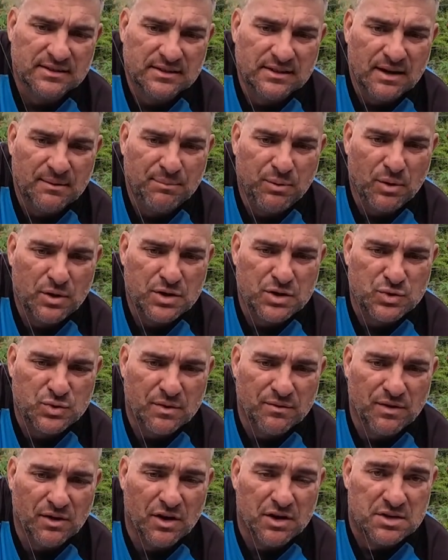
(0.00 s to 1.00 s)
I put a
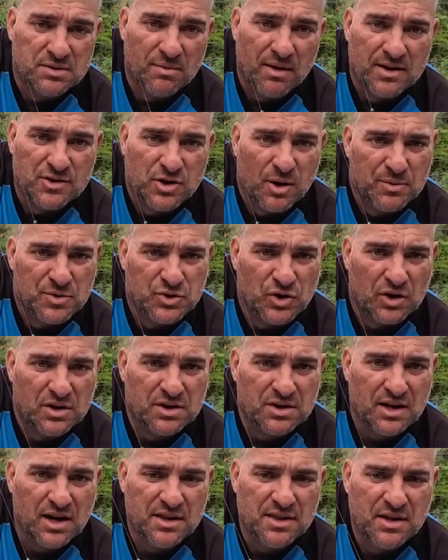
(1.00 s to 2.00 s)
swivel onto my drop shot.
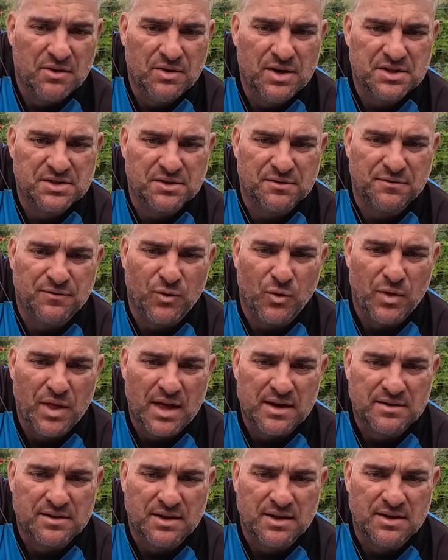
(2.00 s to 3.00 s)
And the reason for
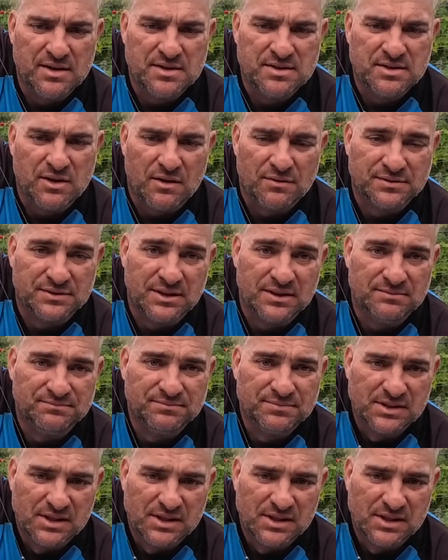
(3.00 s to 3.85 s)
that is after